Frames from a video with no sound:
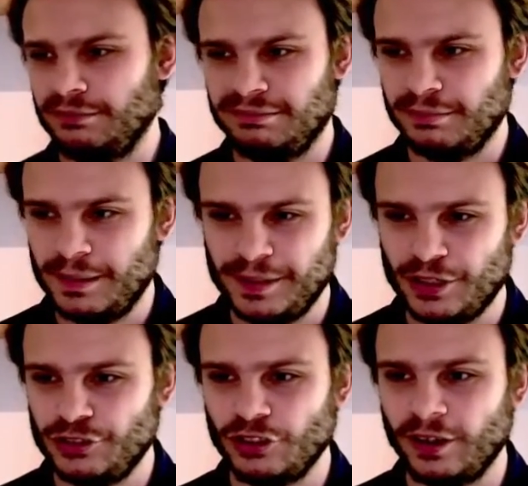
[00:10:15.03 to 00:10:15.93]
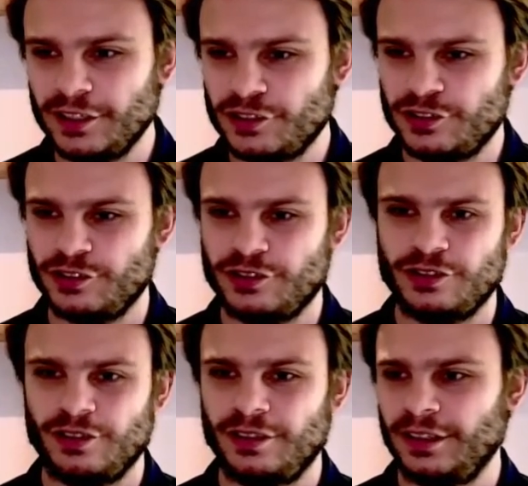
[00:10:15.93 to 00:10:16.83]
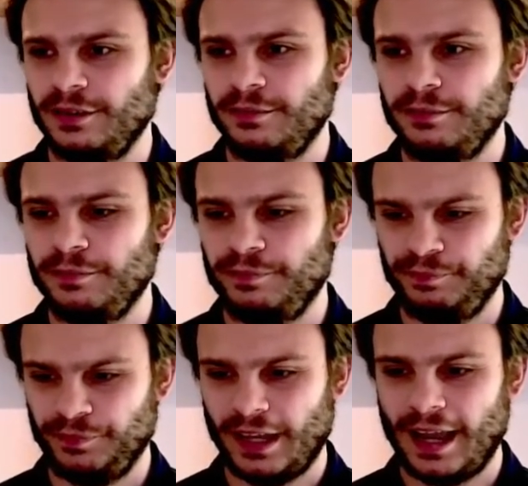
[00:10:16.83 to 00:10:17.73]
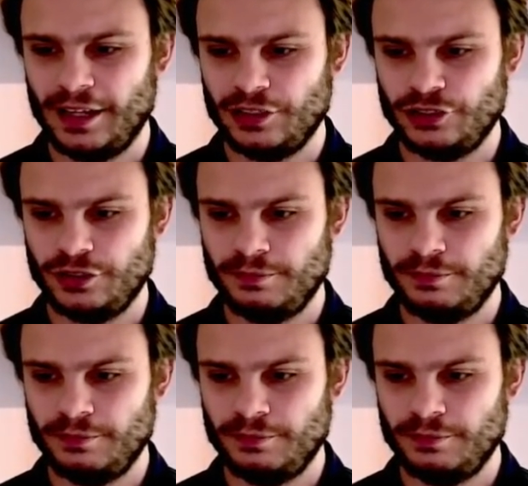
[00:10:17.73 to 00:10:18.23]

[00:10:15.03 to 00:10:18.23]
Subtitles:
maybe a dice, and